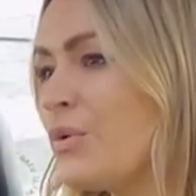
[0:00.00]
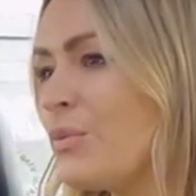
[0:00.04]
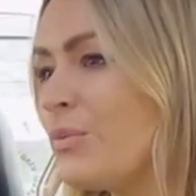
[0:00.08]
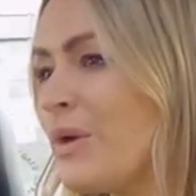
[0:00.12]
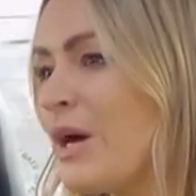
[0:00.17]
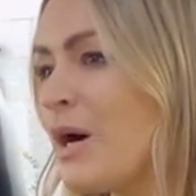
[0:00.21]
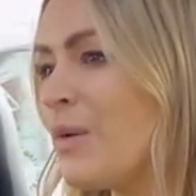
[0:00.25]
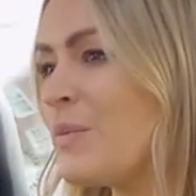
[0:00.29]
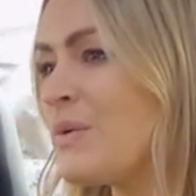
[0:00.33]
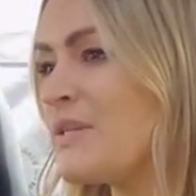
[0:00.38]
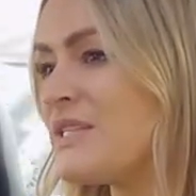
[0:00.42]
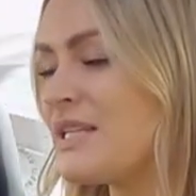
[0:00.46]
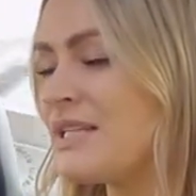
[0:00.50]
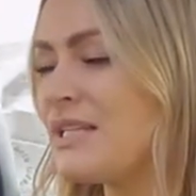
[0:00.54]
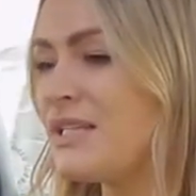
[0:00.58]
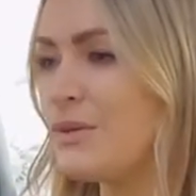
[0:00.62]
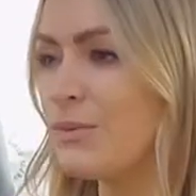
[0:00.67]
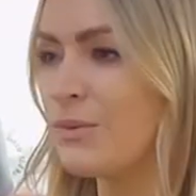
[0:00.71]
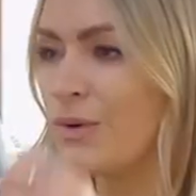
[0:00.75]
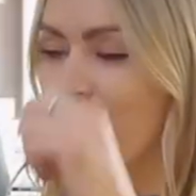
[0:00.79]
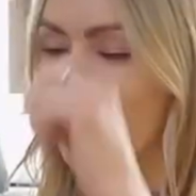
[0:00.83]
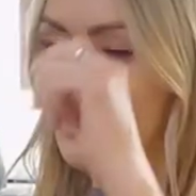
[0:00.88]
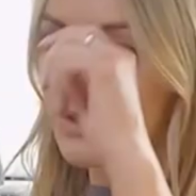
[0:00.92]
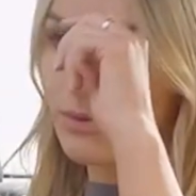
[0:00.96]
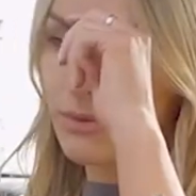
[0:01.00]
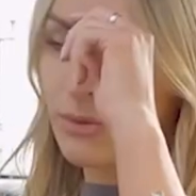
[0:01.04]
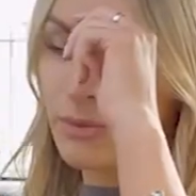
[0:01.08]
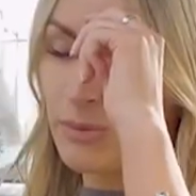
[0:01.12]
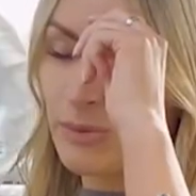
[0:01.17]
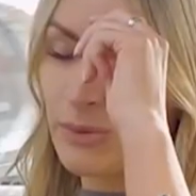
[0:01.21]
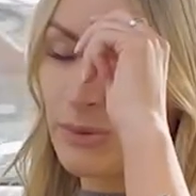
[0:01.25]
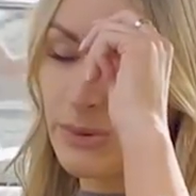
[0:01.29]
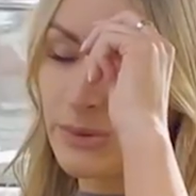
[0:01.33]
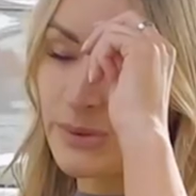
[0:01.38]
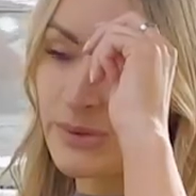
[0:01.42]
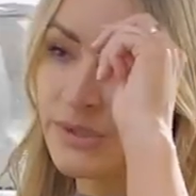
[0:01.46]
Called mm -hmm. me mm-hmm. up and said, look, we want you
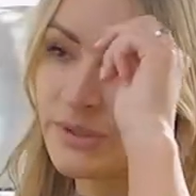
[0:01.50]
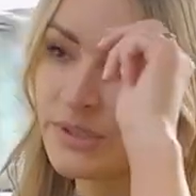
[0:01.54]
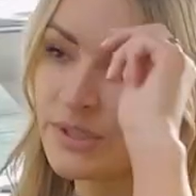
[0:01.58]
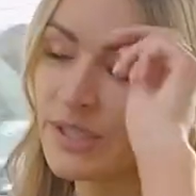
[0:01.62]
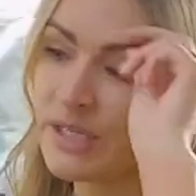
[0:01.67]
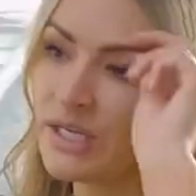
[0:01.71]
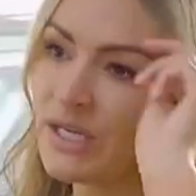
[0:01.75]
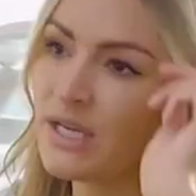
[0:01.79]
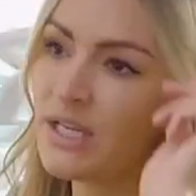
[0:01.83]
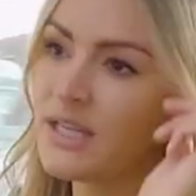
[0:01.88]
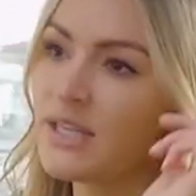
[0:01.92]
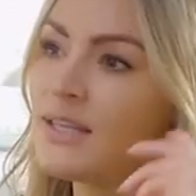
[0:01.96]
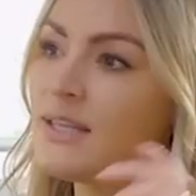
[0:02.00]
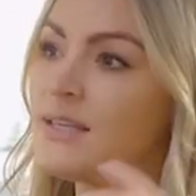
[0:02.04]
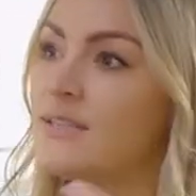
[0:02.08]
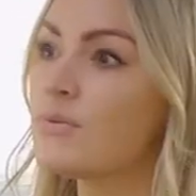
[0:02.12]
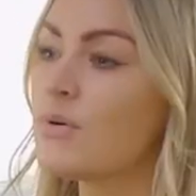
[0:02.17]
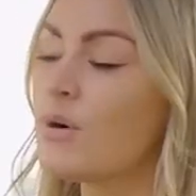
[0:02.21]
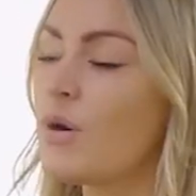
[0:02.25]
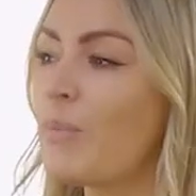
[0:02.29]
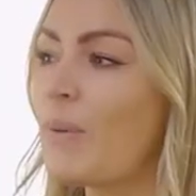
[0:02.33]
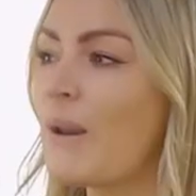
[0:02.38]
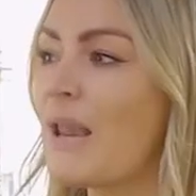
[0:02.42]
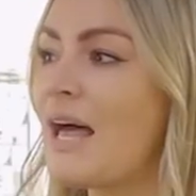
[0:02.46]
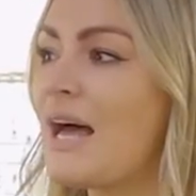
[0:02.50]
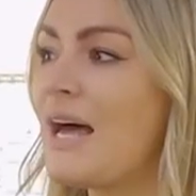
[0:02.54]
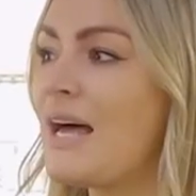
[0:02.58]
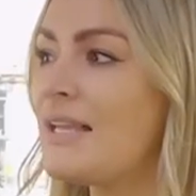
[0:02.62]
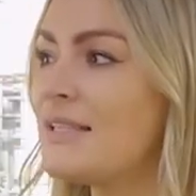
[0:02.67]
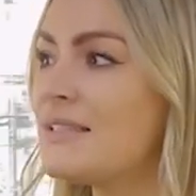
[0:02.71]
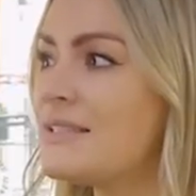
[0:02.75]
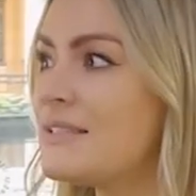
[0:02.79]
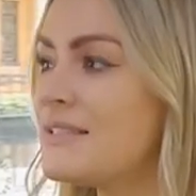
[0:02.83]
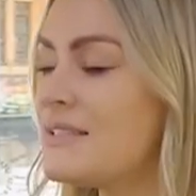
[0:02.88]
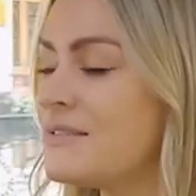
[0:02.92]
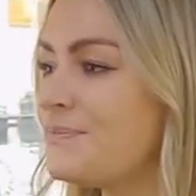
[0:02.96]
on board. These are our
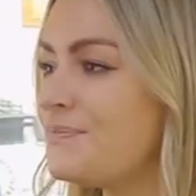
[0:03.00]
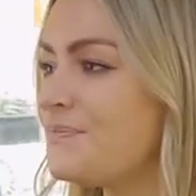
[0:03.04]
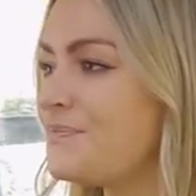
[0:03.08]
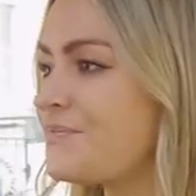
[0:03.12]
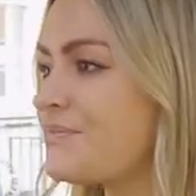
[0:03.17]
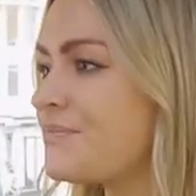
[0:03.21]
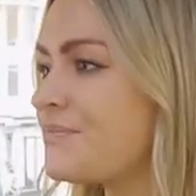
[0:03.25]
plans.